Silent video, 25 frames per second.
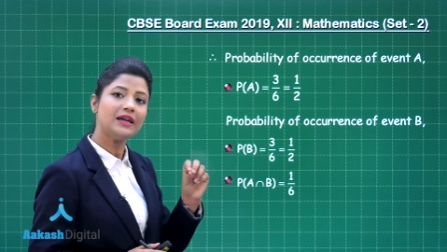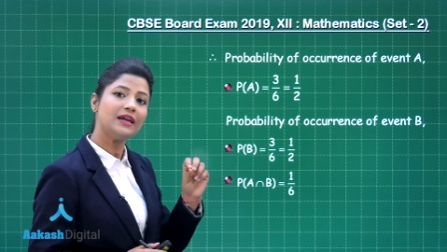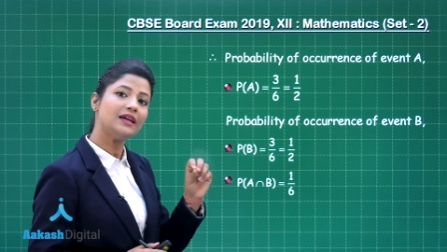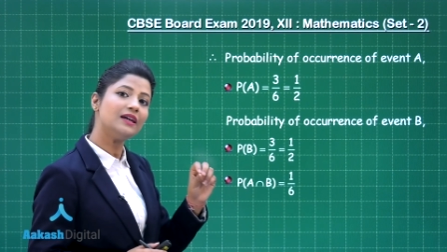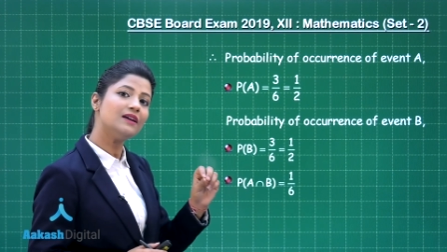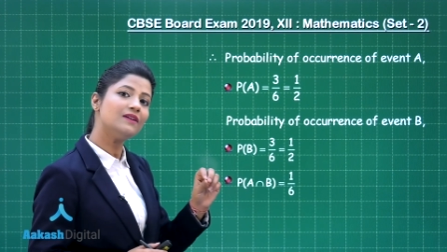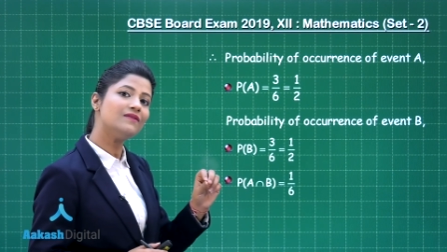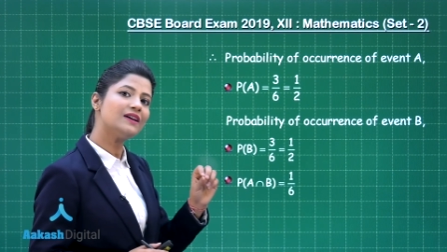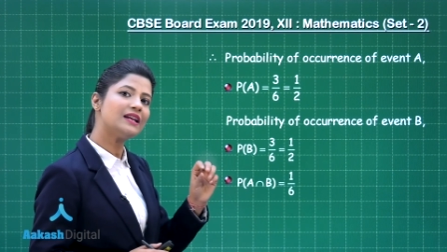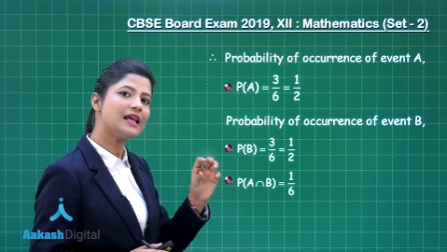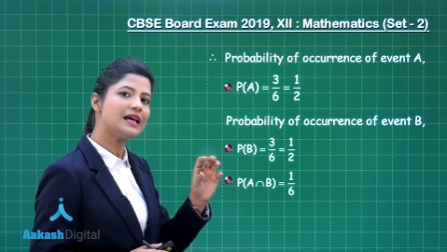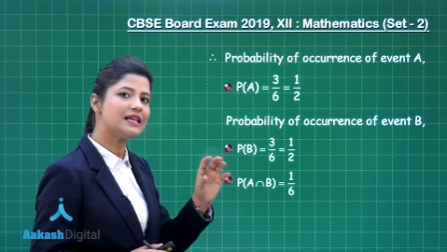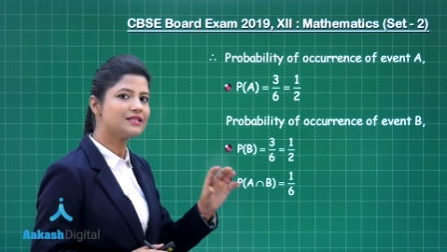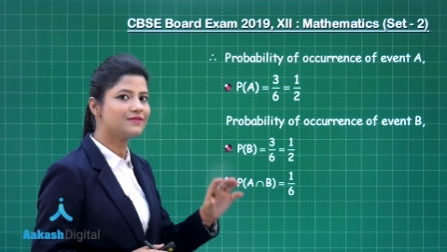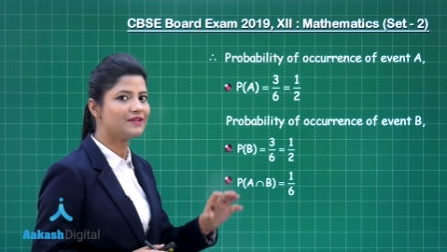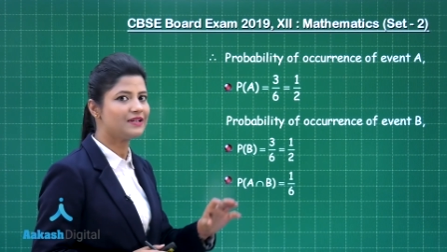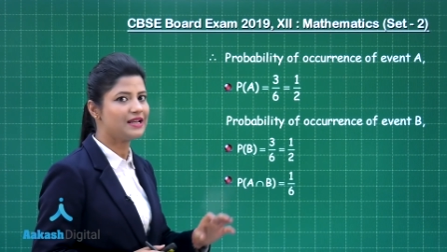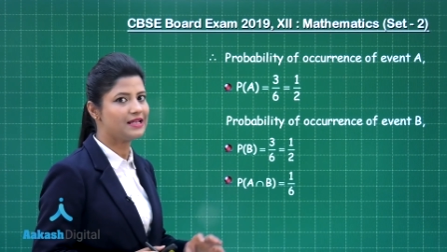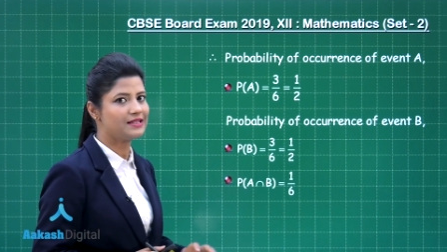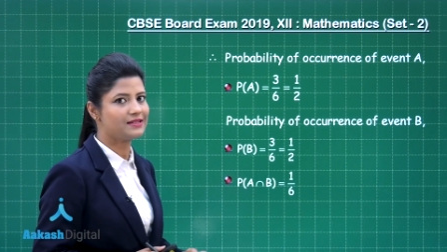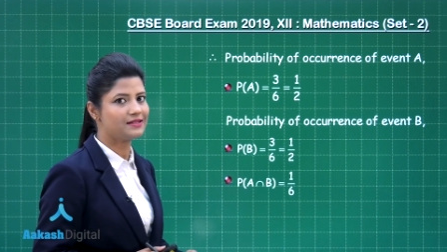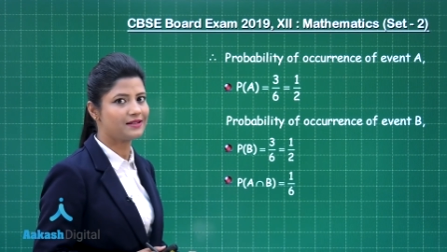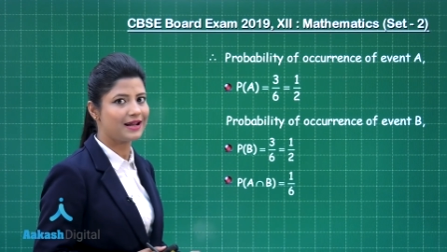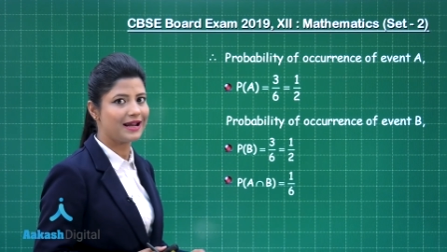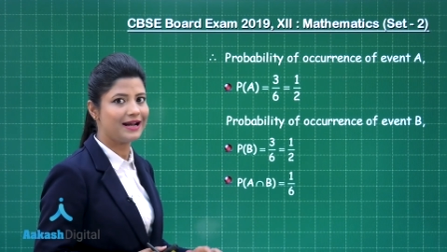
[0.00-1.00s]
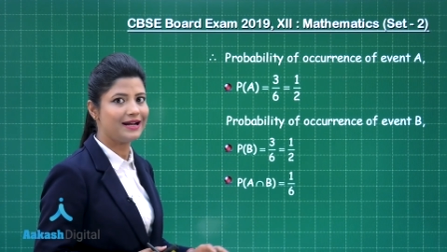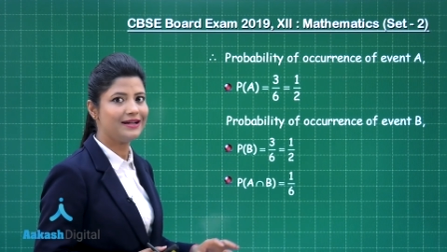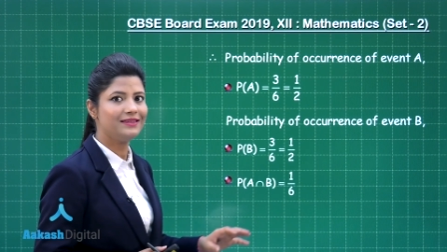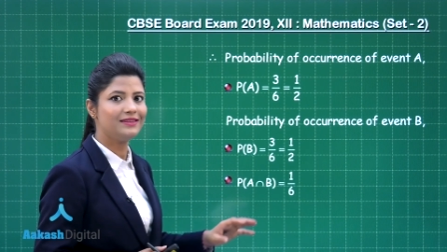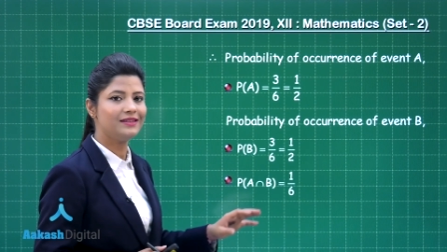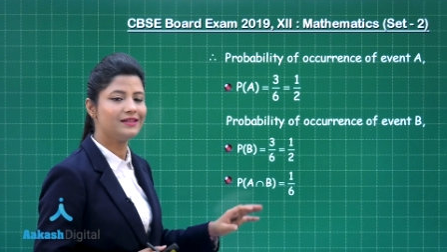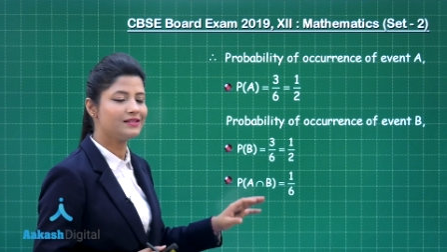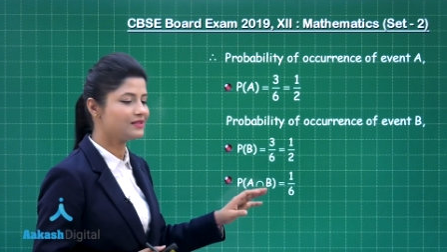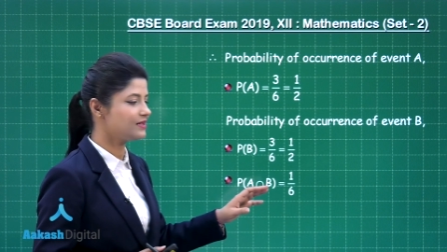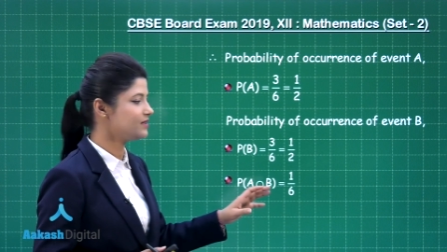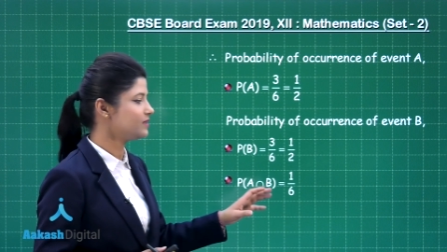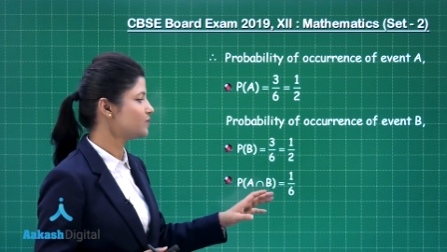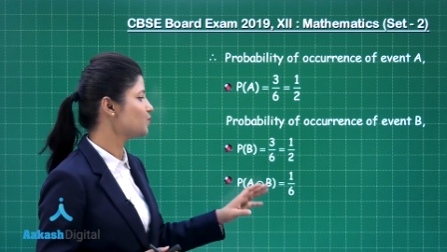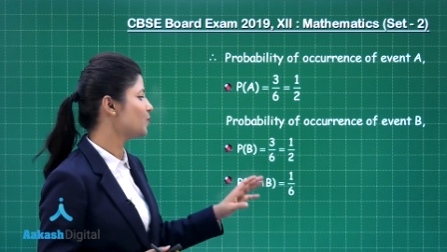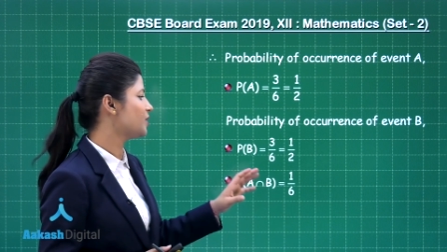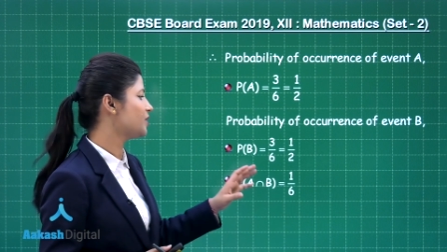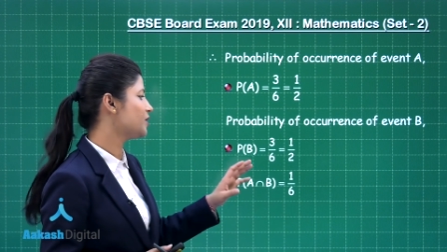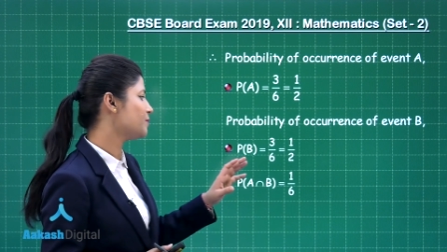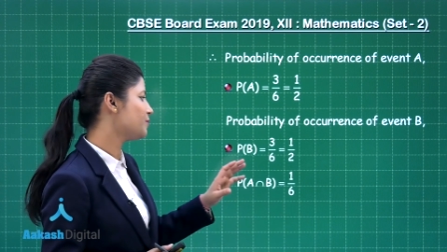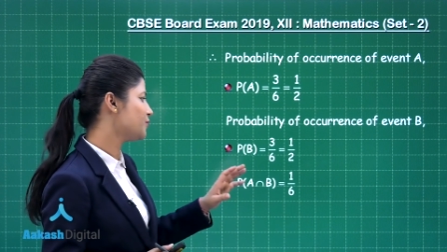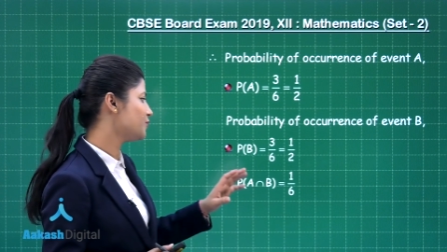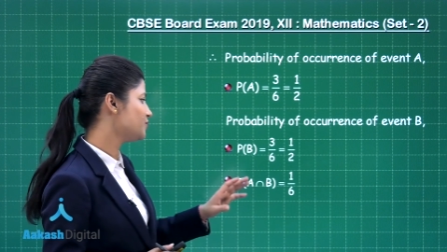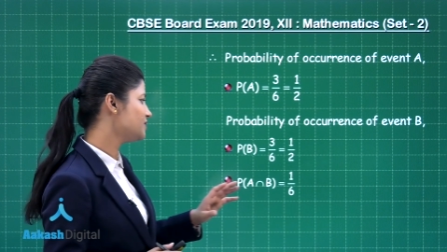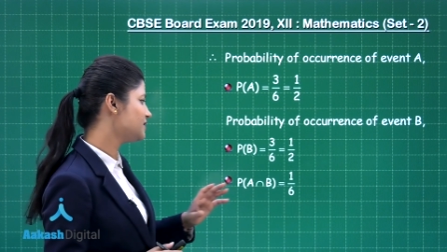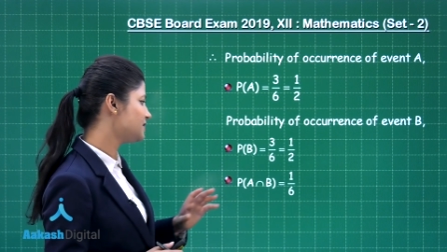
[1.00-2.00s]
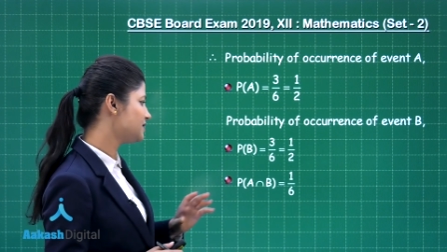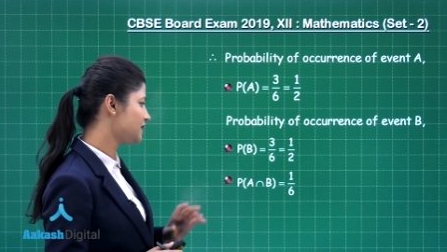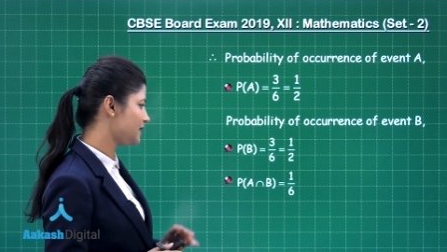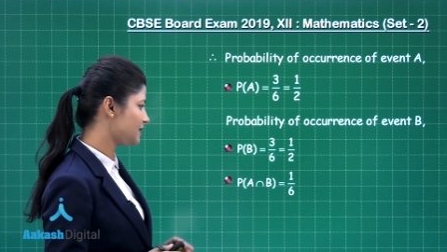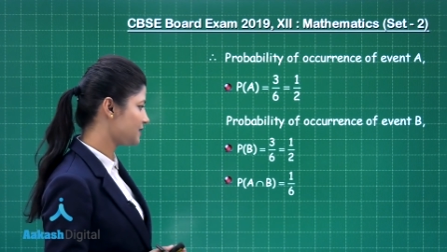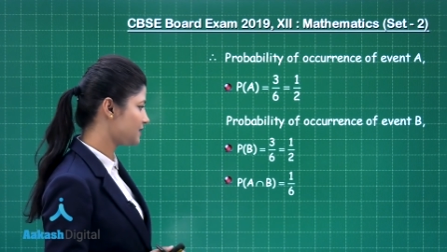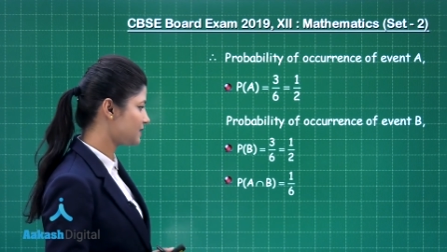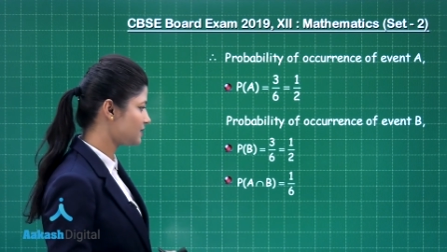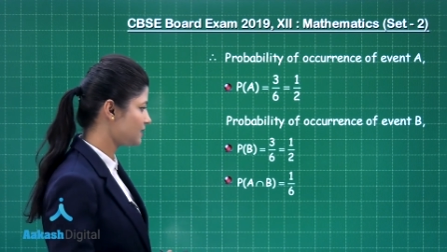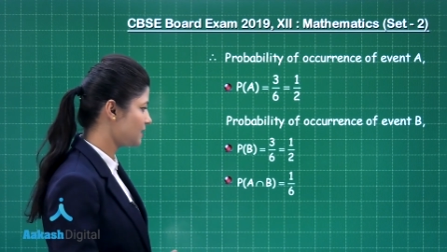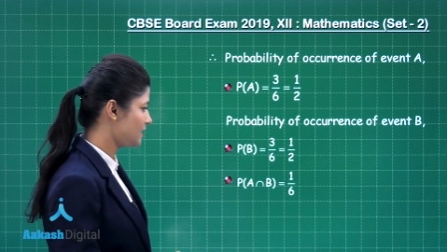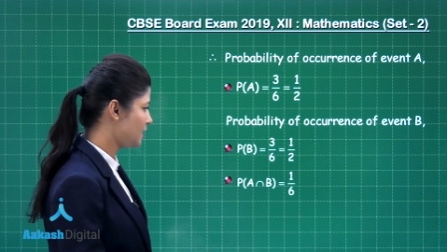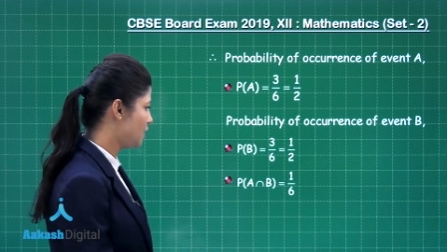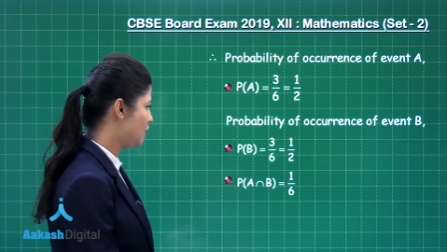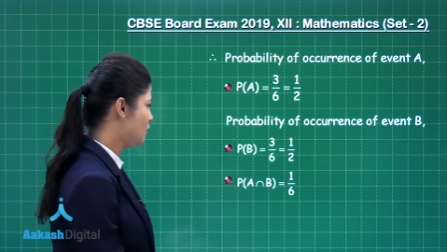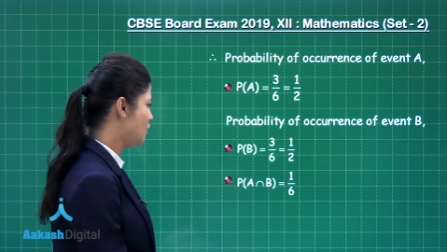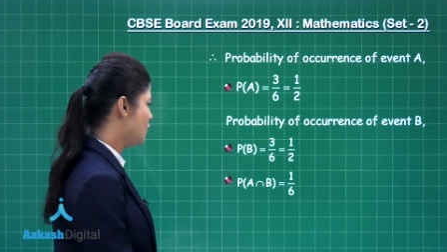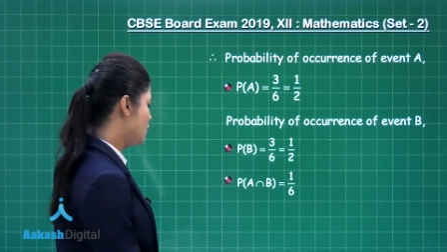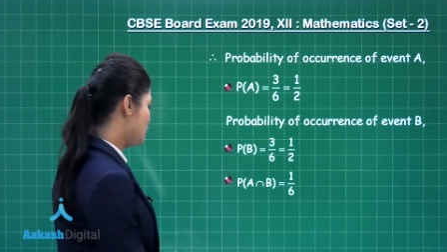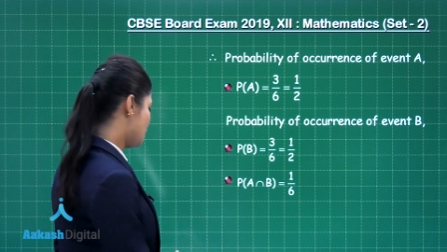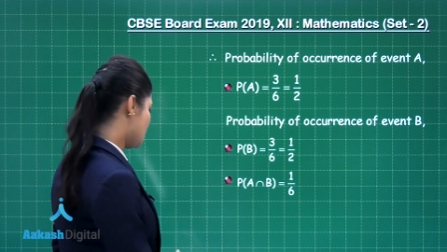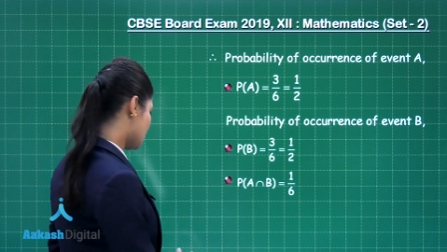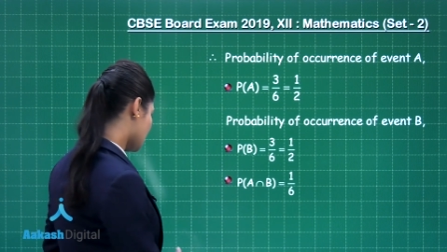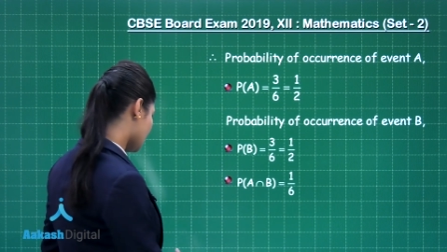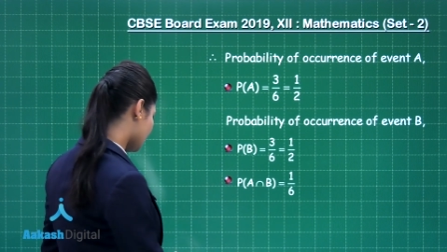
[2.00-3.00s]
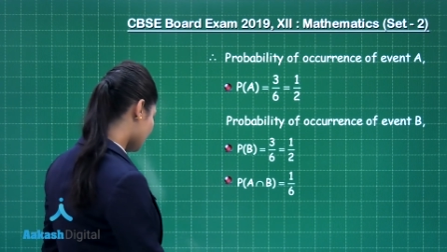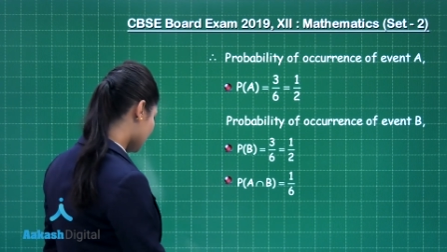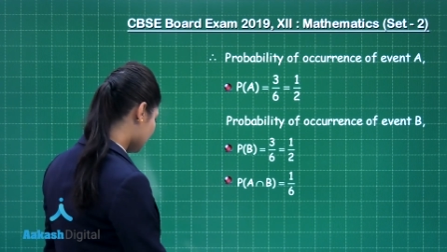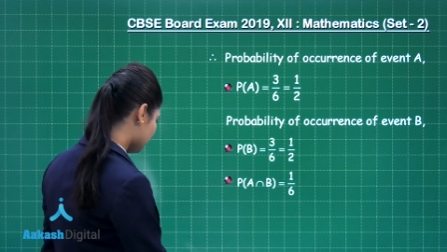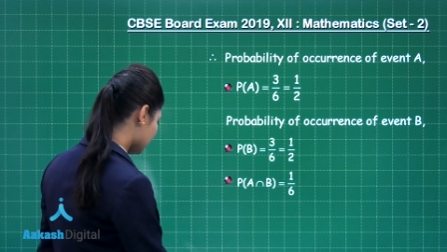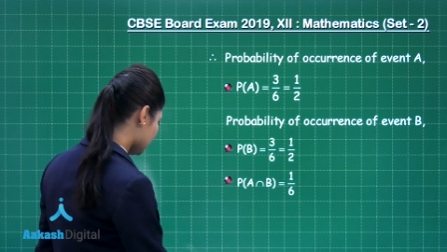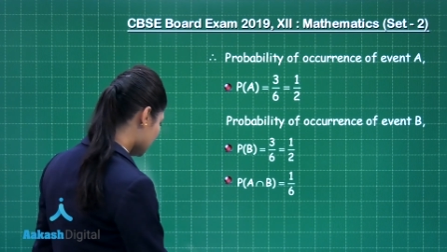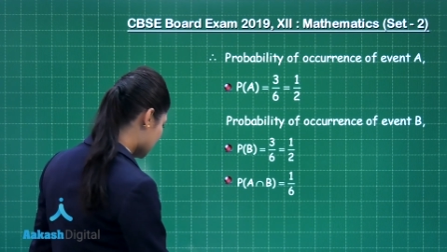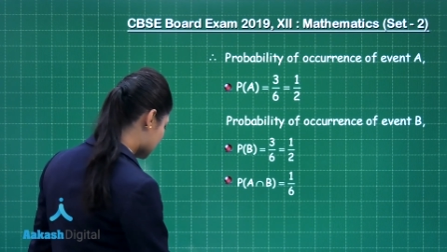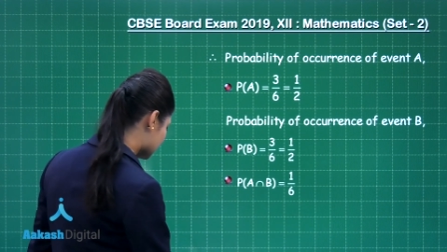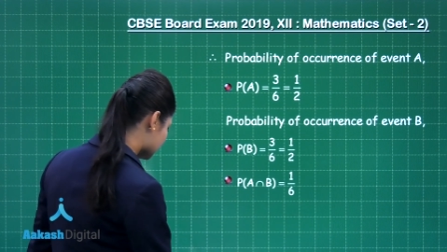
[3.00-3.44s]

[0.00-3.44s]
even as well as red, this is one upon six. So when we